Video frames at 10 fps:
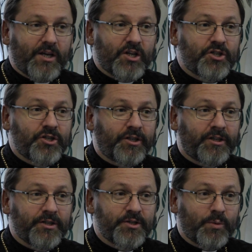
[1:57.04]

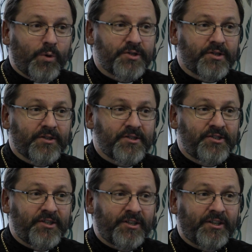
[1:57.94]
Church was
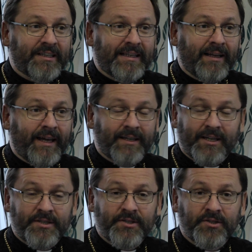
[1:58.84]
considered like
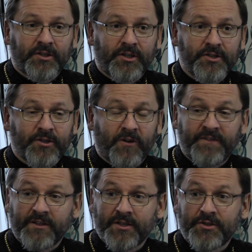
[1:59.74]
a source
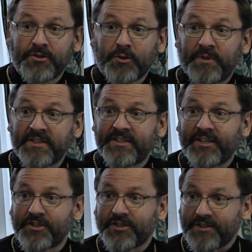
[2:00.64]
of
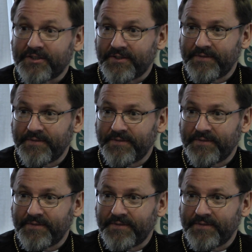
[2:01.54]
superstition.